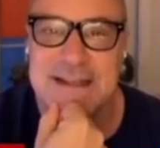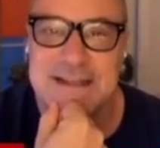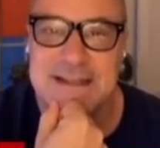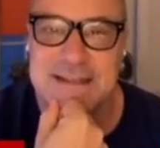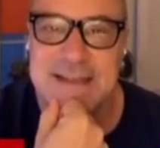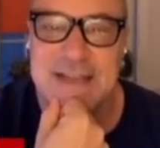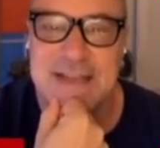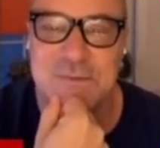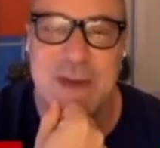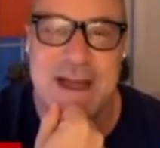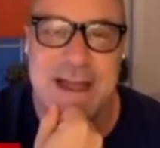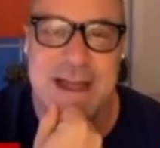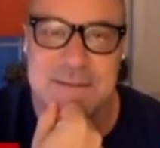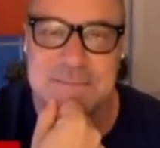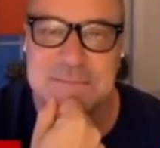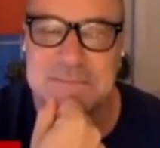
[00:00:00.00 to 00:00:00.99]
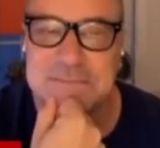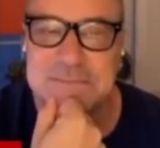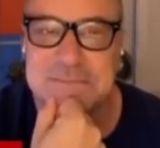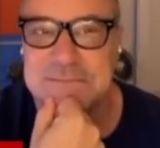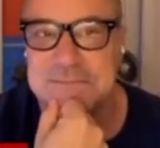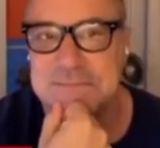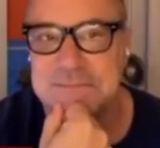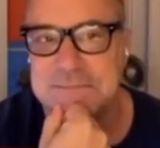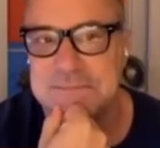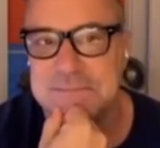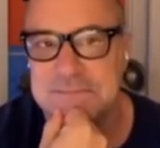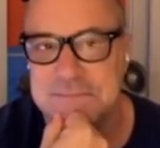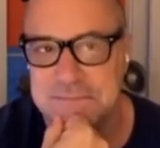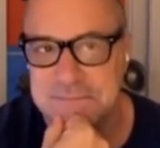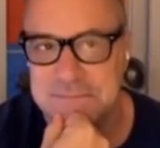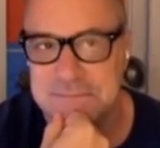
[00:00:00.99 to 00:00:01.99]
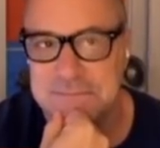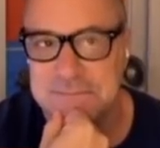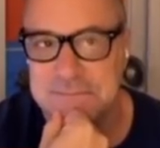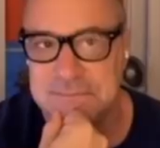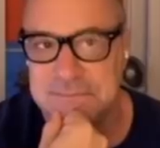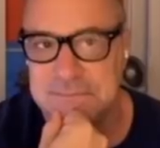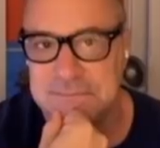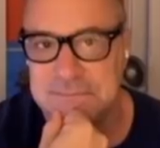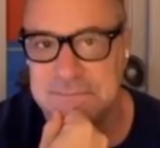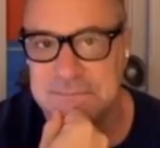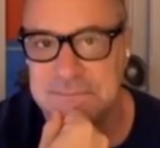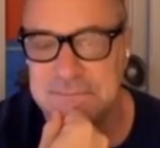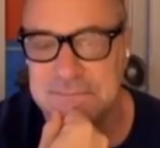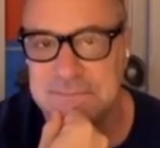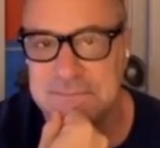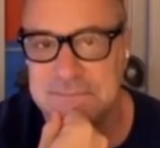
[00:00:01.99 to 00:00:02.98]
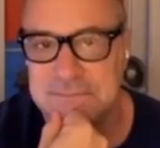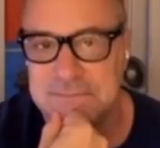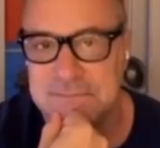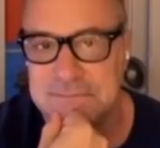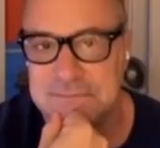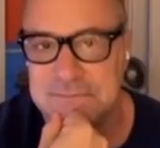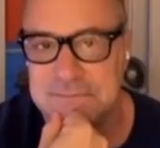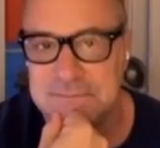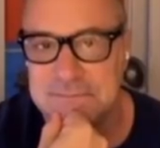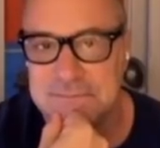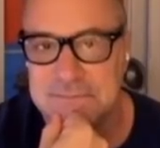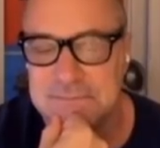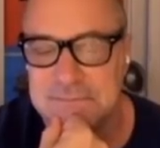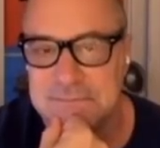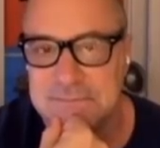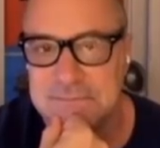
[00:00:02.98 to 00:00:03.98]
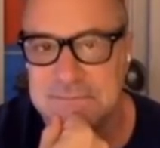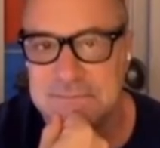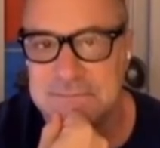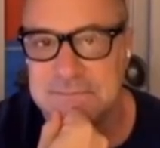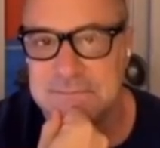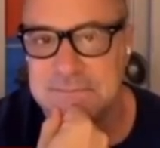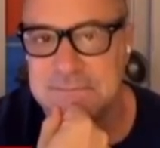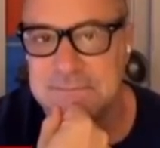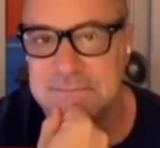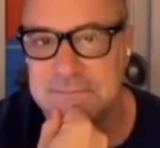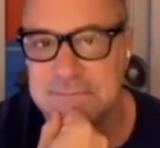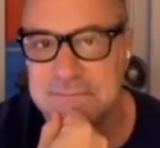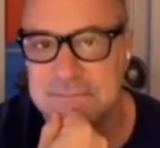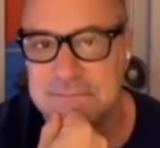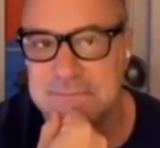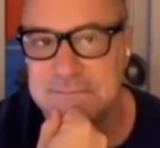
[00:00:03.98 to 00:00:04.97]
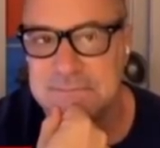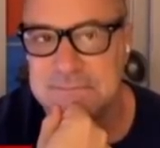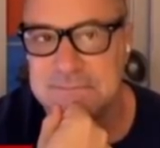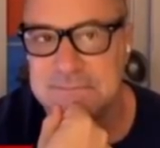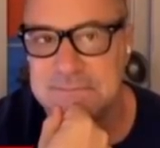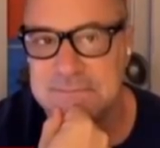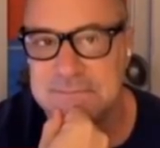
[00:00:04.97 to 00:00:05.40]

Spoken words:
This person isn't speaking.